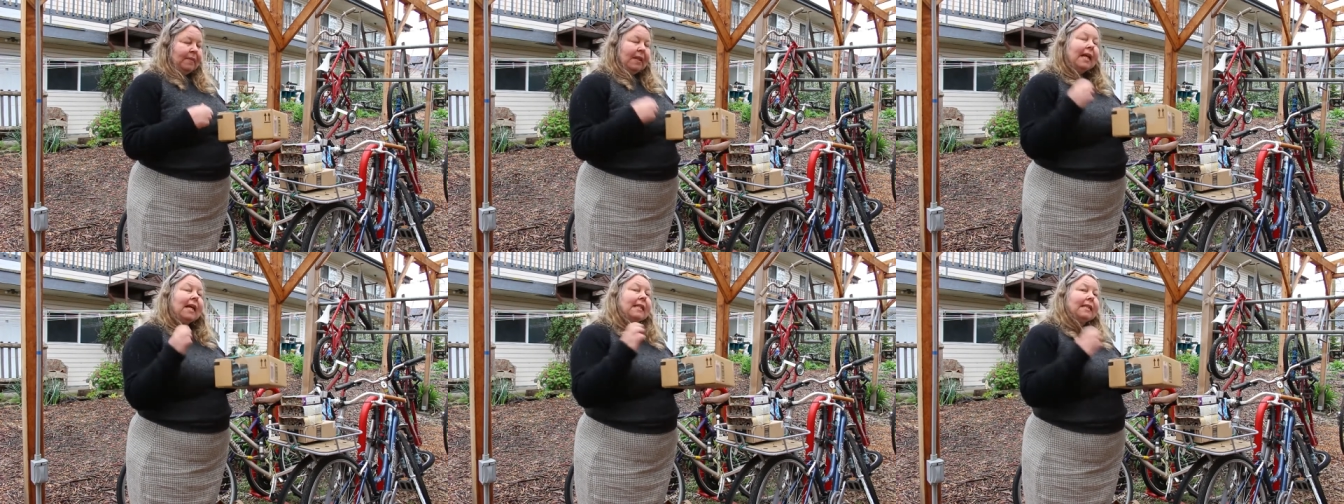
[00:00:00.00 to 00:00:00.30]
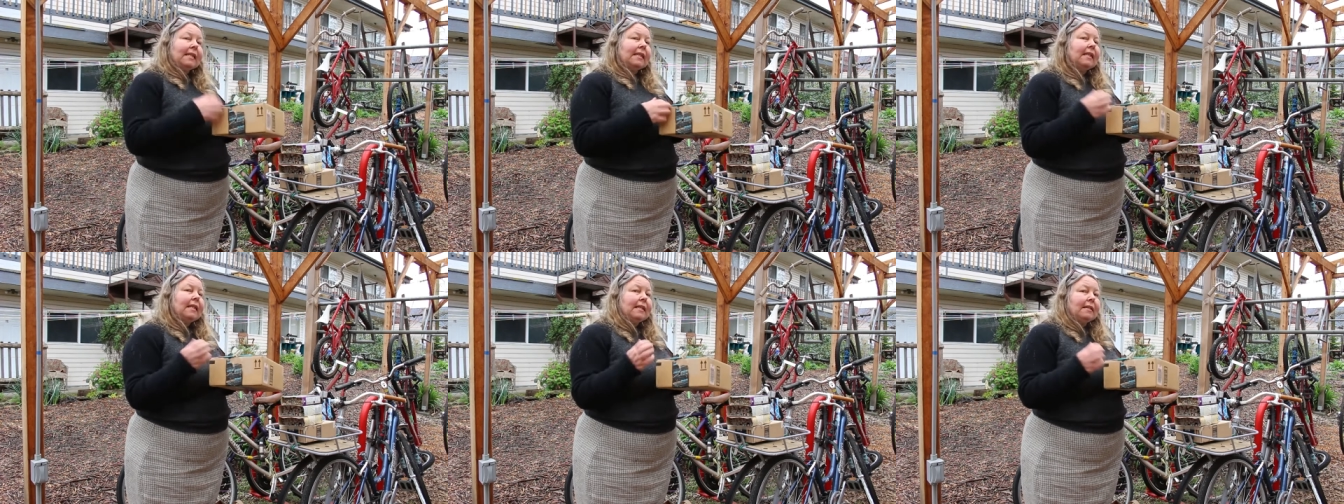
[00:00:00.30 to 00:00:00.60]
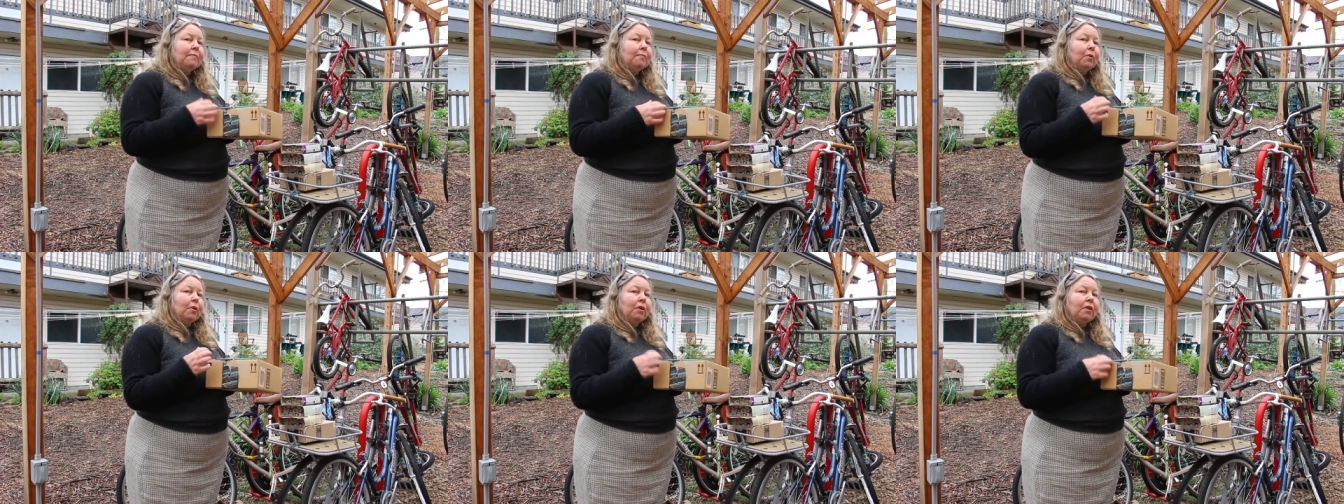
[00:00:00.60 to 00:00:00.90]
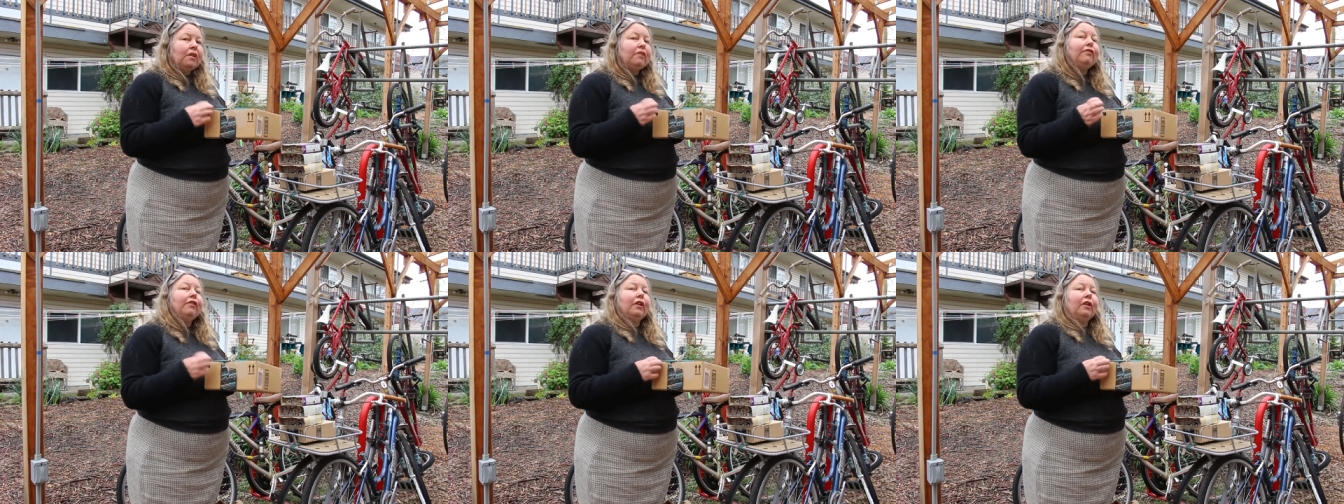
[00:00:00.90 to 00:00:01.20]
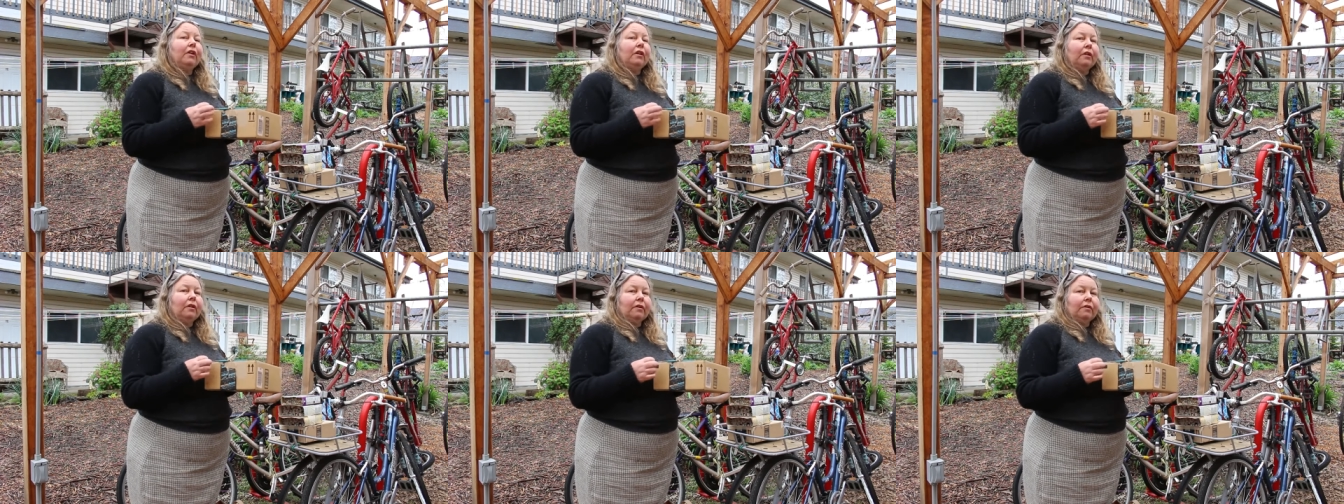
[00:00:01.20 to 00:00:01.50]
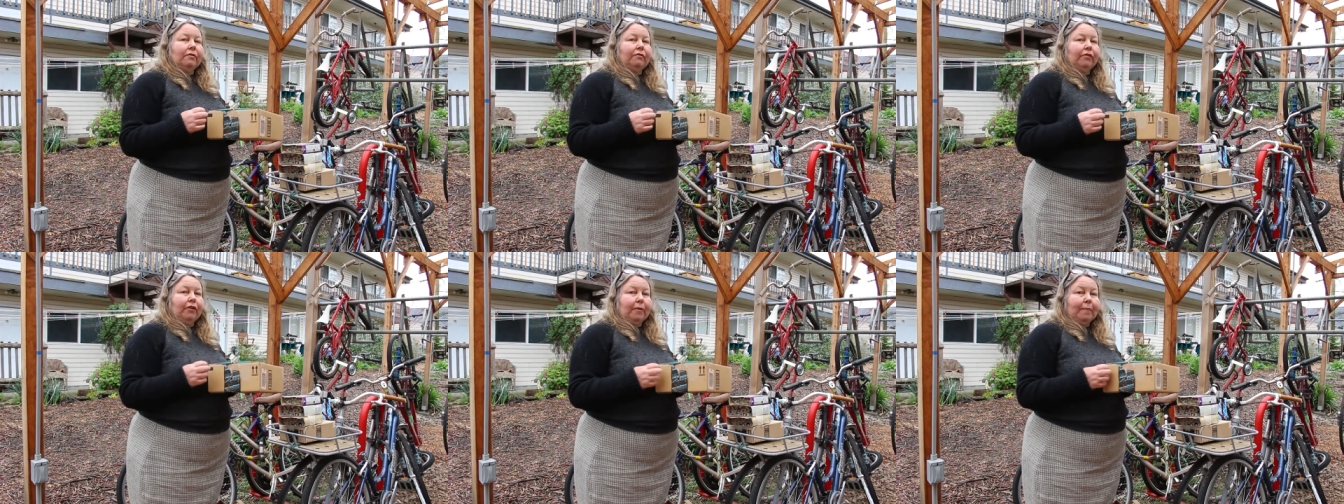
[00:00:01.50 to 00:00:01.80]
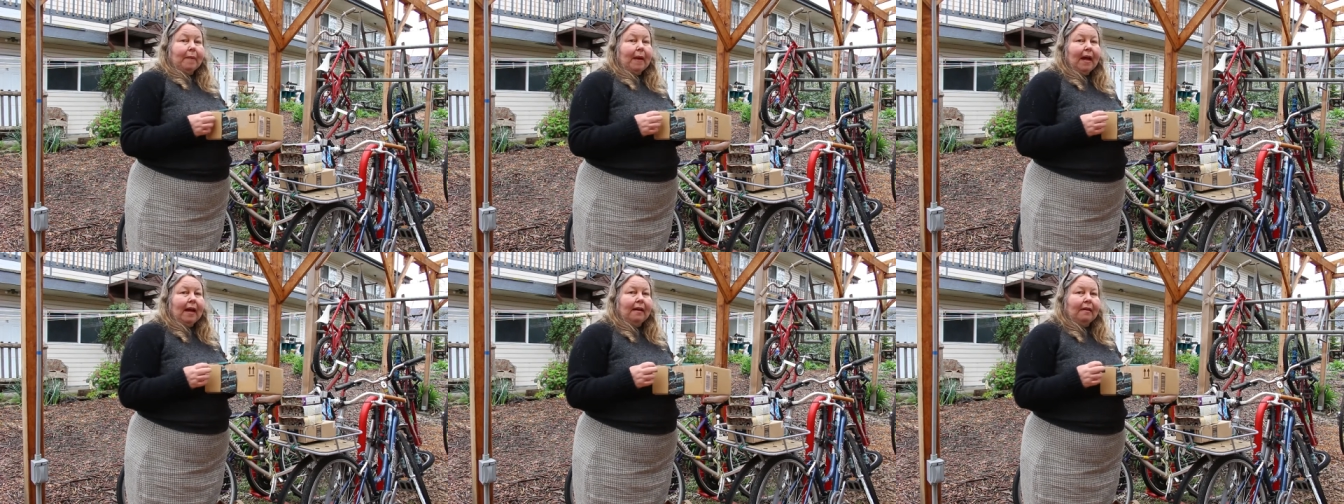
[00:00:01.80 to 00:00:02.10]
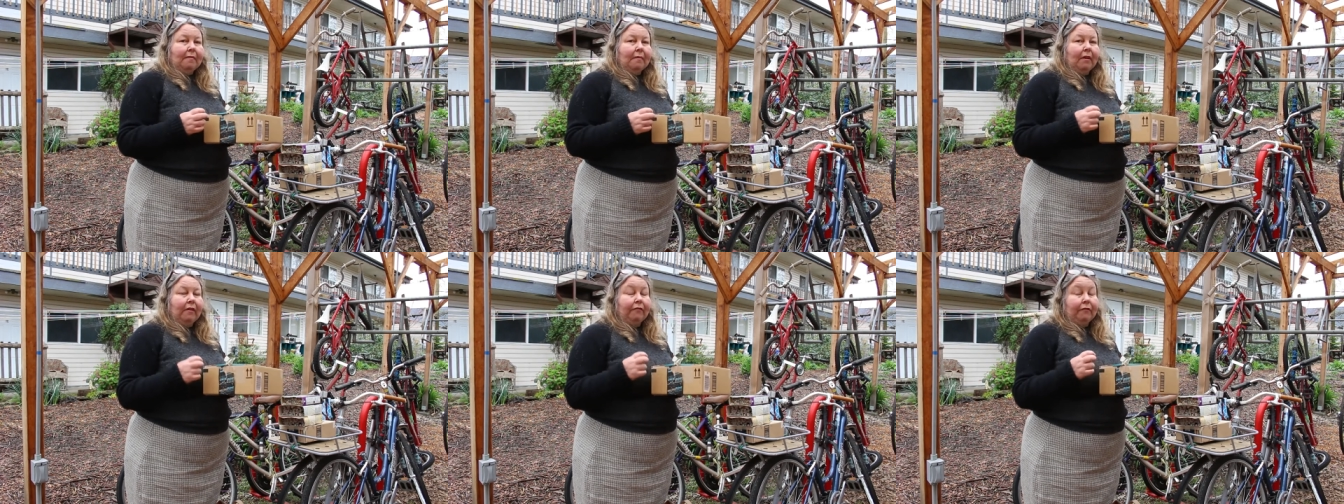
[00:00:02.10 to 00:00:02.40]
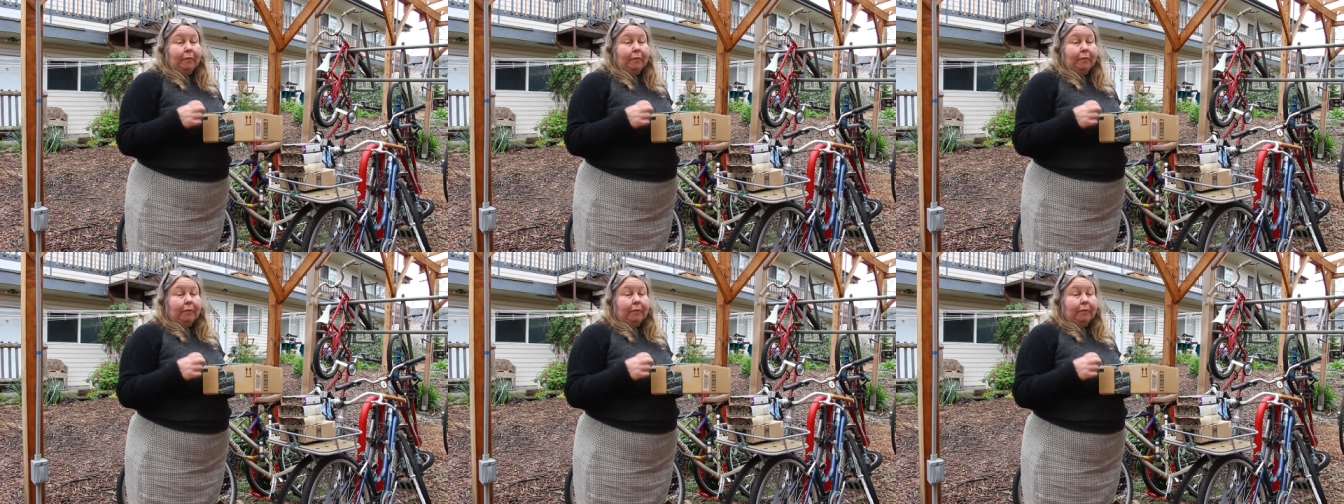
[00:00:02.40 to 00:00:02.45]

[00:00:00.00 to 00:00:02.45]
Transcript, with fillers: it's, it's more difficult for, pet, uh,